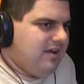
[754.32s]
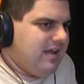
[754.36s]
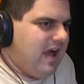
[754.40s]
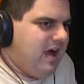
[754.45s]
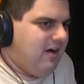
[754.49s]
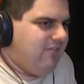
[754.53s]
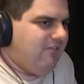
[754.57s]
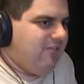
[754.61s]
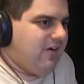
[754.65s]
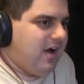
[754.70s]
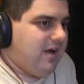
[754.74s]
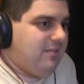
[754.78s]

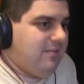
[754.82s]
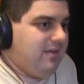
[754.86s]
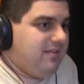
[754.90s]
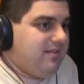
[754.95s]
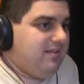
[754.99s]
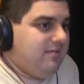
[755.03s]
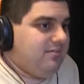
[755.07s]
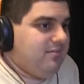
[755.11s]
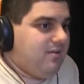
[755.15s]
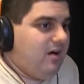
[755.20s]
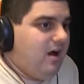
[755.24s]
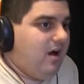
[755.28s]
Now
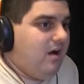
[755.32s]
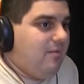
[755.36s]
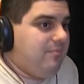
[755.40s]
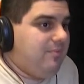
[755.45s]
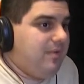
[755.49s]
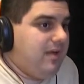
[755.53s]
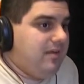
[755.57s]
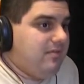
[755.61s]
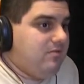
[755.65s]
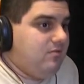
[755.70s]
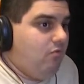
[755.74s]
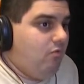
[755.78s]
Farmington's
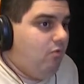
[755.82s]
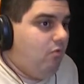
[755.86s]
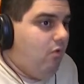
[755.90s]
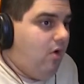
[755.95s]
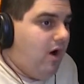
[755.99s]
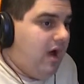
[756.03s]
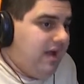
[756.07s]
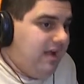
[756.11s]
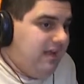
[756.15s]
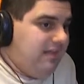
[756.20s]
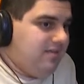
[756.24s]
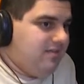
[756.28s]
up in the
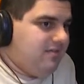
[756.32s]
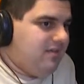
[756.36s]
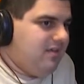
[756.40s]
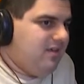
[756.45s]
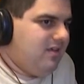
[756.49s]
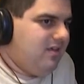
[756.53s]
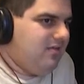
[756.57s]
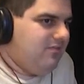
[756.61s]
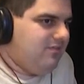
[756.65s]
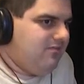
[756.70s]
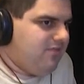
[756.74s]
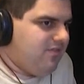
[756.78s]

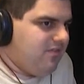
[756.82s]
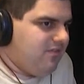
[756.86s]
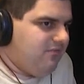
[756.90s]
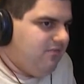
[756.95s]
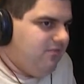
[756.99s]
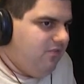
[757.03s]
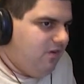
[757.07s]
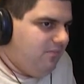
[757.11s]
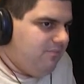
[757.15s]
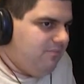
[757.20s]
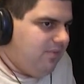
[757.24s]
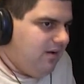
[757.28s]
white for
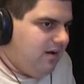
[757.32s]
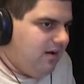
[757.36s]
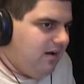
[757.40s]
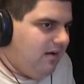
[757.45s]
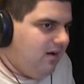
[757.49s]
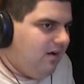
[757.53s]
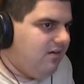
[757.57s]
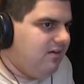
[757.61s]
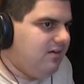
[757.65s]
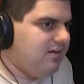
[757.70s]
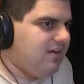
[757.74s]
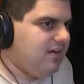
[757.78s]

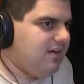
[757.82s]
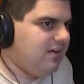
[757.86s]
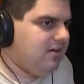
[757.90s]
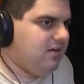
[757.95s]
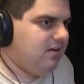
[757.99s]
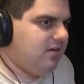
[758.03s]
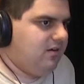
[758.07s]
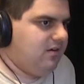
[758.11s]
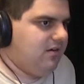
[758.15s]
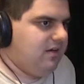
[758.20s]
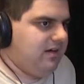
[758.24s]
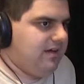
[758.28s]
football, you
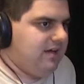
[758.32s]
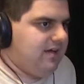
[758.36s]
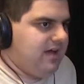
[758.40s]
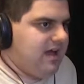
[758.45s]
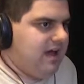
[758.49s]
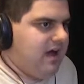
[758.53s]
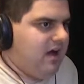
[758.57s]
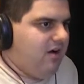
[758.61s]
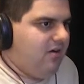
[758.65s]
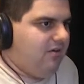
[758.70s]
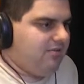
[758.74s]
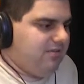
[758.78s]
know, and
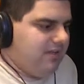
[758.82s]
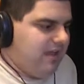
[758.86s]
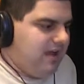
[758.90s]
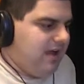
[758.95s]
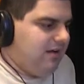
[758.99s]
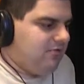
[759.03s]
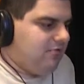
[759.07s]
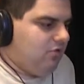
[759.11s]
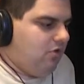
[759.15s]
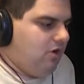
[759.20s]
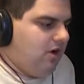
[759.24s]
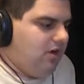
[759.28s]
now
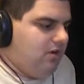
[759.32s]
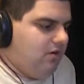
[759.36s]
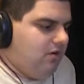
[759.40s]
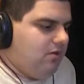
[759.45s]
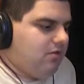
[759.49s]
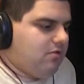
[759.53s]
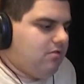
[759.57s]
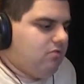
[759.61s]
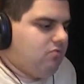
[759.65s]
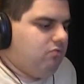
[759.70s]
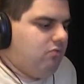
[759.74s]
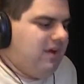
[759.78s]
they and Royal
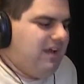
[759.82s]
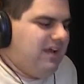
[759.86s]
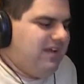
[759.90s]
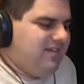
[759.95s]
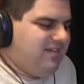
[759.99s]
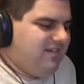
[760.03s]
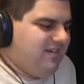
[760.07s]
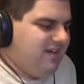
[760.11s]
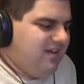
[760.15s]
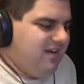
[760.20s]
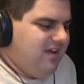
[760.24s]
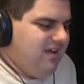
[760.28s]
Oak
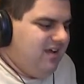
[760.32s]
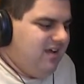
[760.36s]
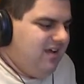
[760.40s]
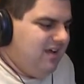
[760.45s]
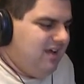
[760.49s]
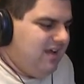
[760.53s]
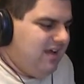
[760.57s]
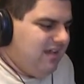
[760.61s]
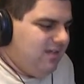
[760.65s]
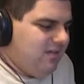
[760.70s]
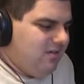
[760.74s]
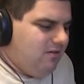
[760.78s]
switched,
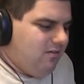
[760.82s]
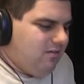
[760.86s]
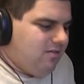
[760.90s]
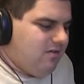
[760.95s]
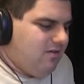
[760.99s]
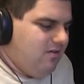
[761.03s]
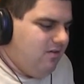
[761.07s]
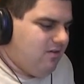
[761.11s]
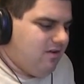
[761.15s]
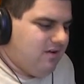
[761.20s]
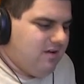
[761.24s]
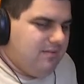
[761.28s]
and those
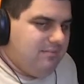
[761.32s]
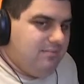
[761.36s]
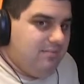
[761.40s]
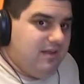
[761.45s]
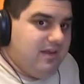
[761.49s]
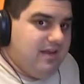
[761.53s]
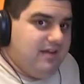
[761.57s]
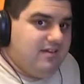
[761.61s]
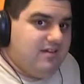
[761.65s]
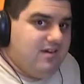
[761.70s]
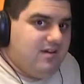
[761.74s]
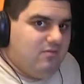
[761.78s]
two are going to
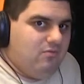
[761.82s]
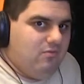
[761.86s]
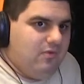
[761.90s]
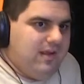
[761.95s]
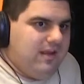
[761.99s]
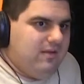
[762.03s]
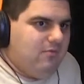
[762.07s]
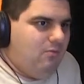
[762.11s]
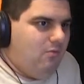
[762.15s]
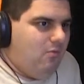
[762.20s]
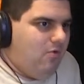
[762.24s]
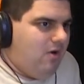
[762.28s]
play each other
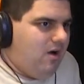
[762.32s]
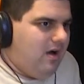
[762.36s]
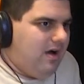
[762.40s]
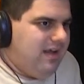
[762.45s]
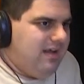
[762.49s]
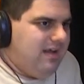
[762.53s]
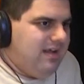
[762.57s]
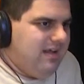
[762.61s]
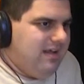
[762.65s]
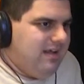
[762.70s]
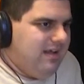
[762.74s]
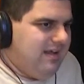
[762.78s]
week
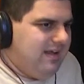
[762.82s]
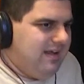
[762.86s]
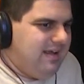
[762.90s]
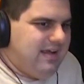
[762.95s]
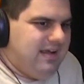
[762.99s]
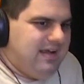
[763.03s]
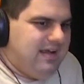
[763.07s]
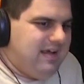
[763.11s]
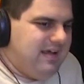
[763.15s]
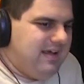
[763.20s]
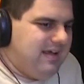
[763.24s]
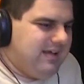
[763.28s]
one.
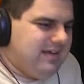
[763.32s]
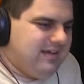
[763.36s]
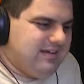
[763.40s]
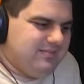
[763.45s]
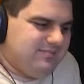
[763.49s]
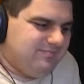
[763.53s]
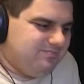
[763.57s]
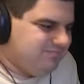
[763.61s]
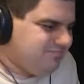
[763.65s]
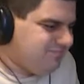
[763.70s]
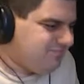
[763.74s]
And